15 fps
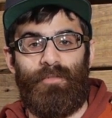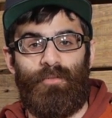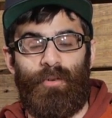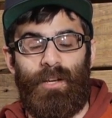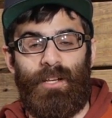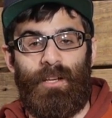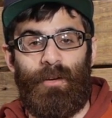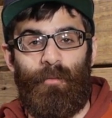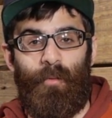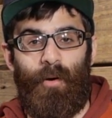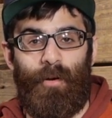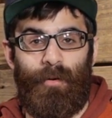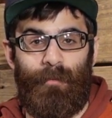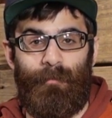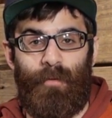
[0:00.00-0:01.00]
drinking
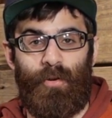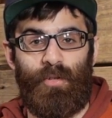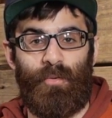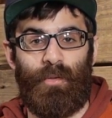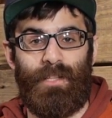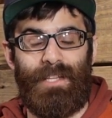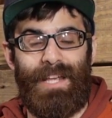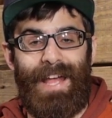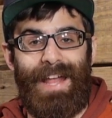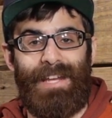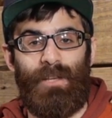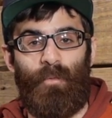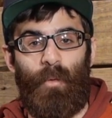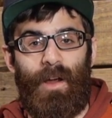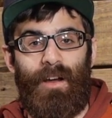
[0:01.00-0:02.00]
water virtually
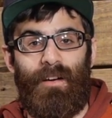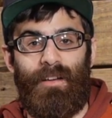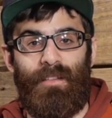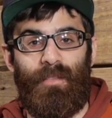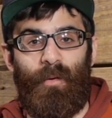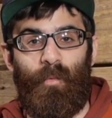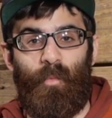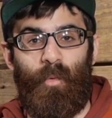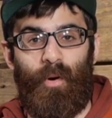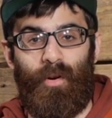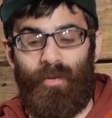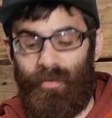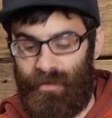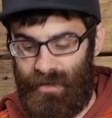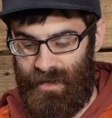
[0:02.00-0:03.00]
anywhere in the
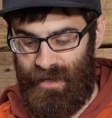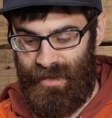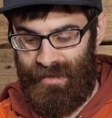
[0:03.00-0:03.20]
world,